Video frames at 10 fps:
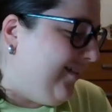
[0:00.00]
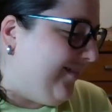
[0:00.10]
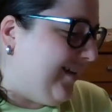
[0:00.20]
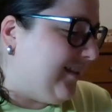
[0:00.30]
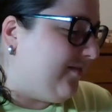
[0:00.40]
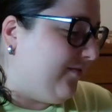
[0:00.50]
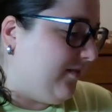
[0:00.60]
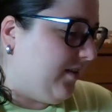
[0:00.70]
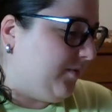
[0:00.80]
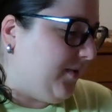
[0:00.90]
Relates
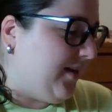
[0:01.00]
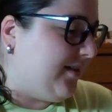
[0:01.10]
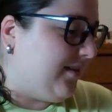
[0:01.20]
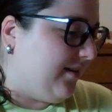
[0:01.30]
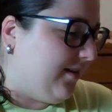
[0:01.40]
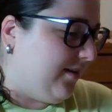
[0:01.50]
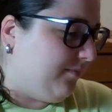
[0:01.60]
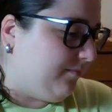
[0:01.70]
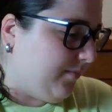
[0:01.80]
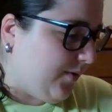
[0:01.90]
the speed to the
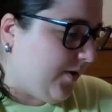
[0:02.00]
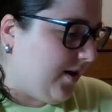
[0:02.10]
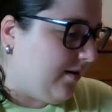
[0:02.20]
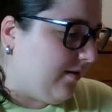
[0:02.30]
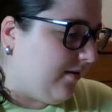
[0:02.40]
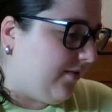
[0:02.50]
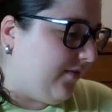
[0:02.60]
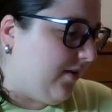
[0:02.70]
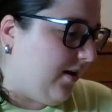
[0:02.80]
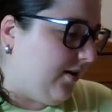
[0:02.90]
period
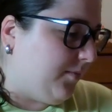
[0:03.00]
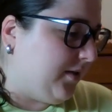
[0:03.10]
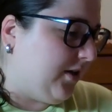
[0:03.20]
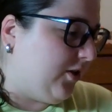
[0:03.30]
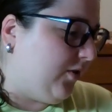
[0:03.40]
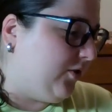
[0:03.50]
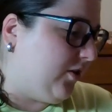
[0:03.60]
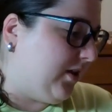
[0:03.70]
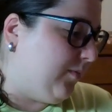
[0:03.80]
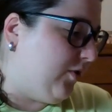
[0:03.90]
of an object undergoing
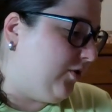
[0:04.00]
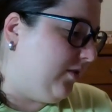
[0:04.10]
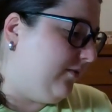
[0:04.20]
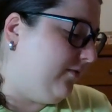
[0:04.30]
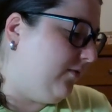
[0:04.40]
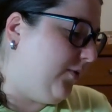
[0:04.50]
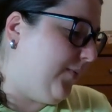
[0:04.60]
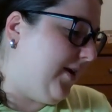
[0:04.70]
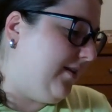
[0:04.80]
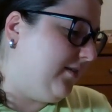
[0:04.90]
circular motion for the
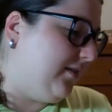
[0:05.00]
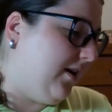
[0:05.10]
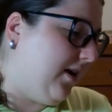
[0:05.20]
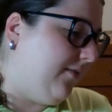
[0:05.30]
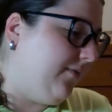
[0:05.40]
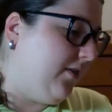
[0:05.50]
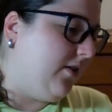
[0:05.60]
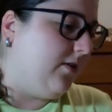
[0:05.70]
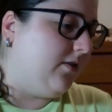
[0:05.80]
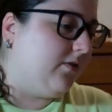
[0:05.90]
radius r.
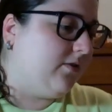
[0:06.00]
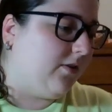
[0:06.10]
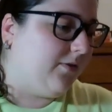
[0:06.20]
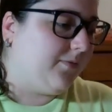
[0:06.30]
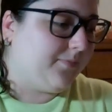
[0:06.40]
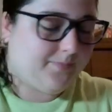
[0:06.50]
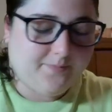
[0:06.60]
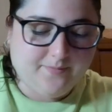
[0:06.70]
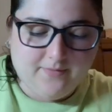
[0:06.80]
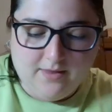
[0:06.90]
So,
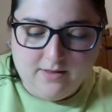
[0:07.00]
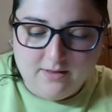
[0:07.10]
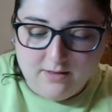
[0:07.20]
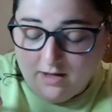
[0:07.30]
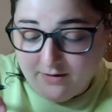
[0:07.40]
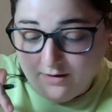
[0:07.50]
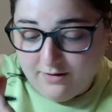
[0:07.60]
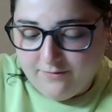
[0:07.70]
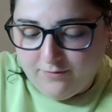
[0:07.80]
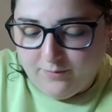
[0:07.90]
the
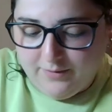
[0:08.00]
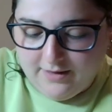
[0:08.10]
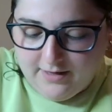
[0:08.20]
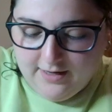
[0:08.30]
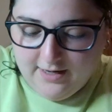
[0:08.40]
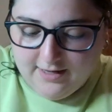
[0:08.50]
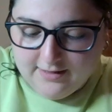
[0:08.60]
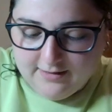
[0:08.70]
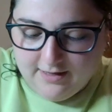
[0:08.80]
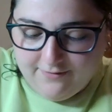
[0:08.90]
other formula that you need
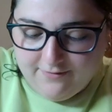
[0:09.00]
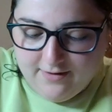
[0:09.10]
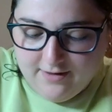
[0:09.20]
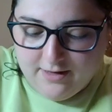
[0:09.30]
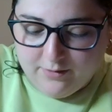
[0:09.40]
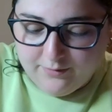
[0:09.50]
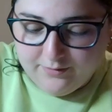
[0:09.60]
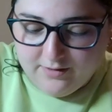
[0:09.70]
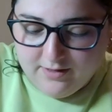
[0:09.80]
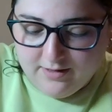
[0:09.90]
is F
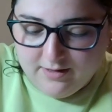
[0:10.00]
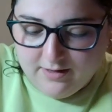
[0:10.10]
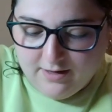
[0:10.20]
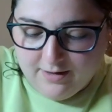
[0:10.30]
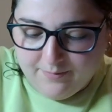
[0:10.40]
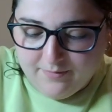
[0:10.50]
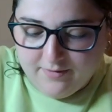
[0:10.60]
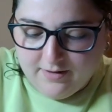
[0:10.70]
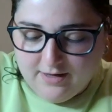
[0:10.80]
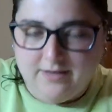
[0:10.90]
equals ma.
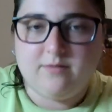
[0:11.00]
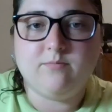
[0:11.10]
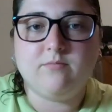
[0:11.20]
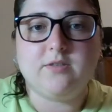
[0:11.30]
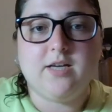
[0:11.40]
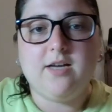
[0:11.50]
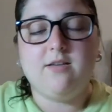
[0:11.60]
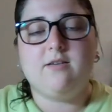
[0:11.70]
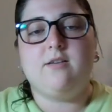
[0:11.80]
Okay?